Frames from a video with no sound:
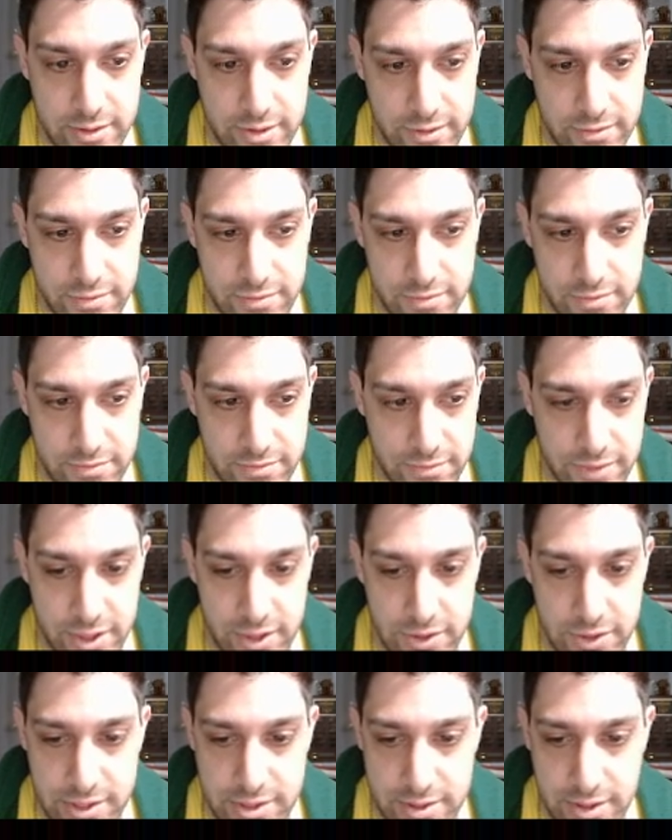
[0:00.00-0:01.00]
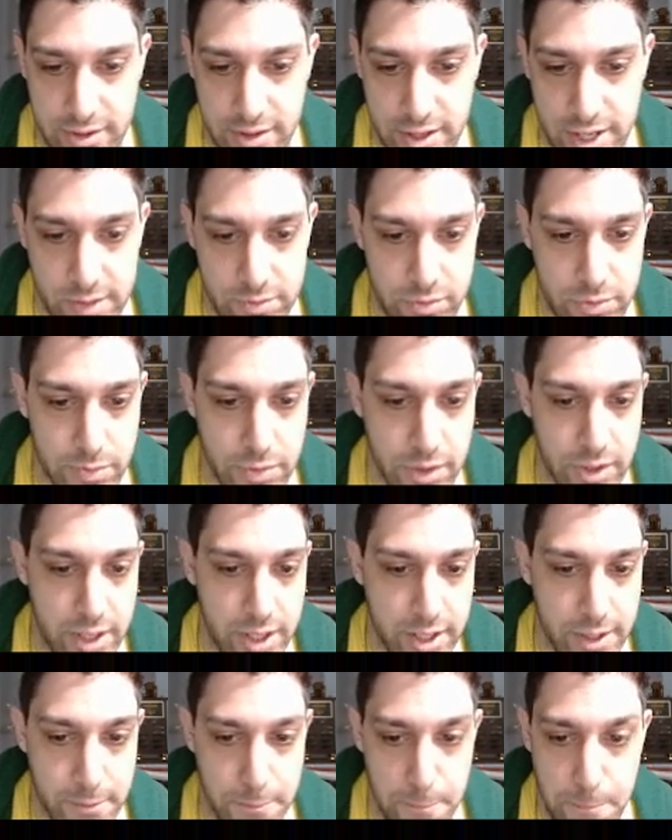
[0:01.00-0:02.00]
if, he's in the optimal
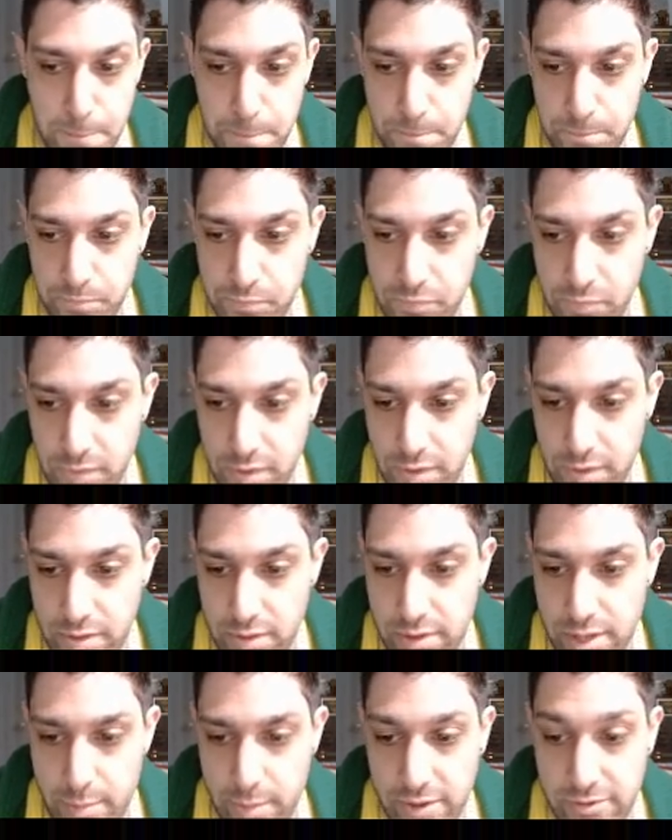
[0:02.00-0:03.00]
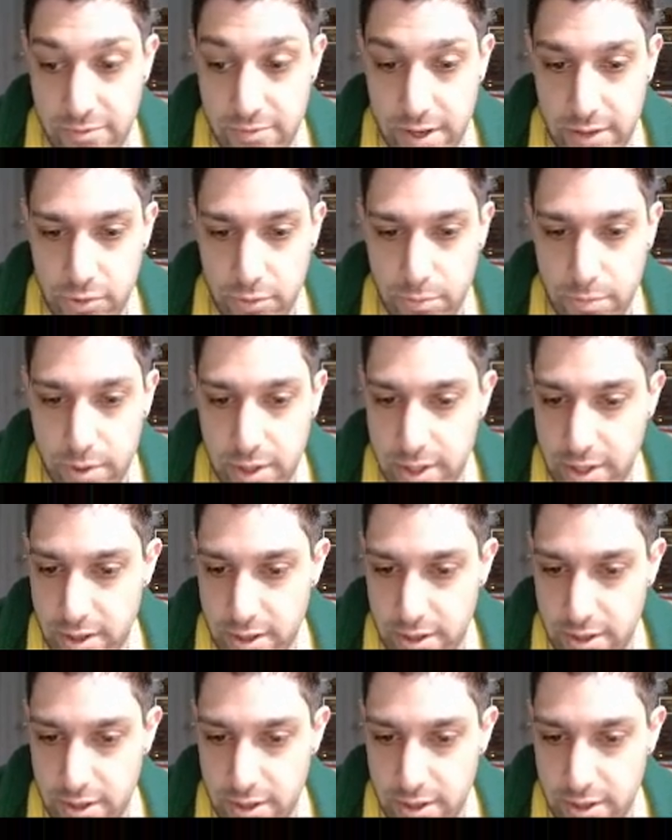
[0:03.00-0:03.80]
lineup. Not my favorite play.